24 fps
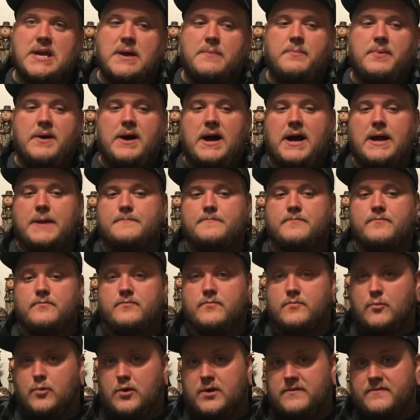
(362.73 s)
up on,
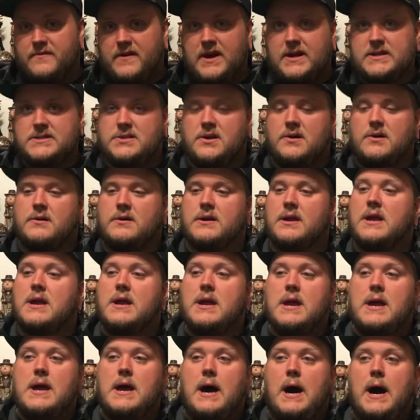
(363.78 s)
where he finds Hulk,
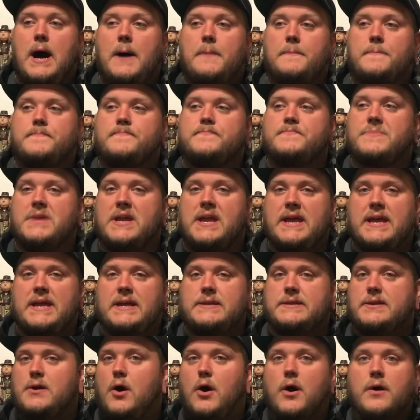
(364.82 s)

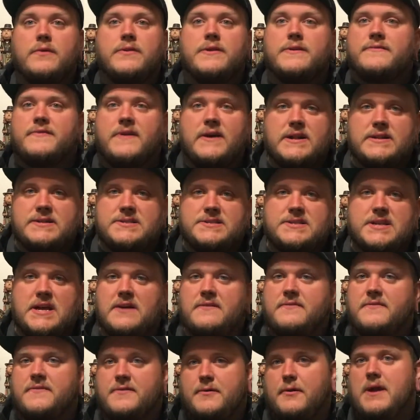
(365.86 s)
and all of the fun
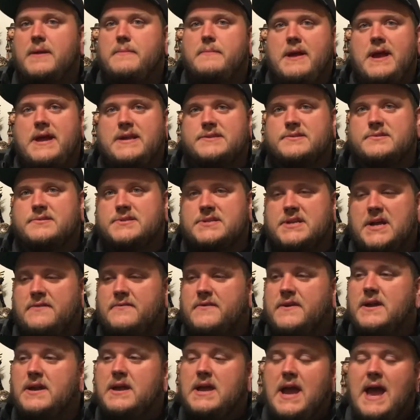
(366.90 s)
stuff, the Grandmaster
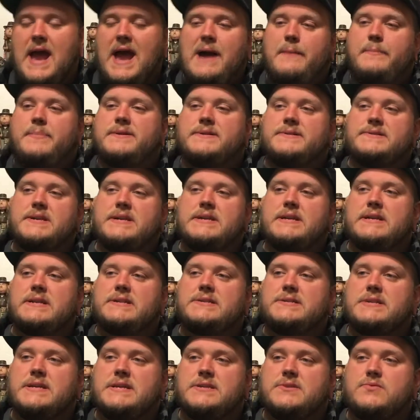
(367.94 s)
stuff, happens, and
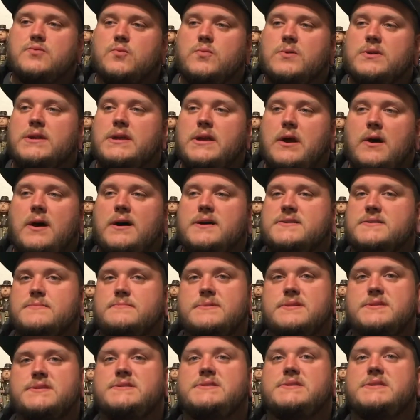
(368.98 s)
it's really awesome
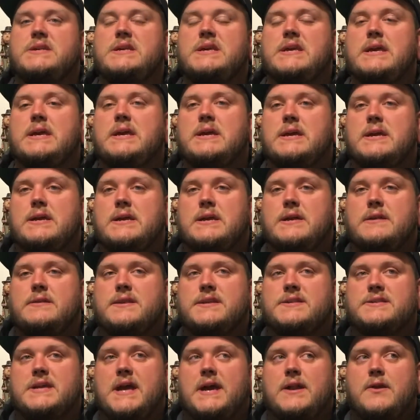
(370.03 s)
to see
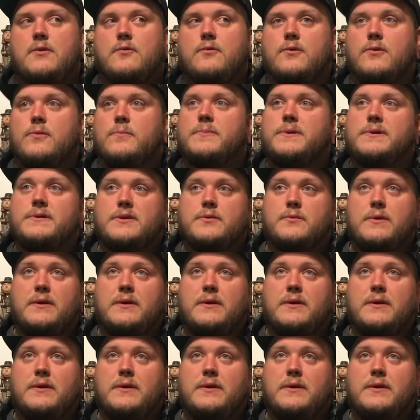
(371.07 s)
this kind of world building.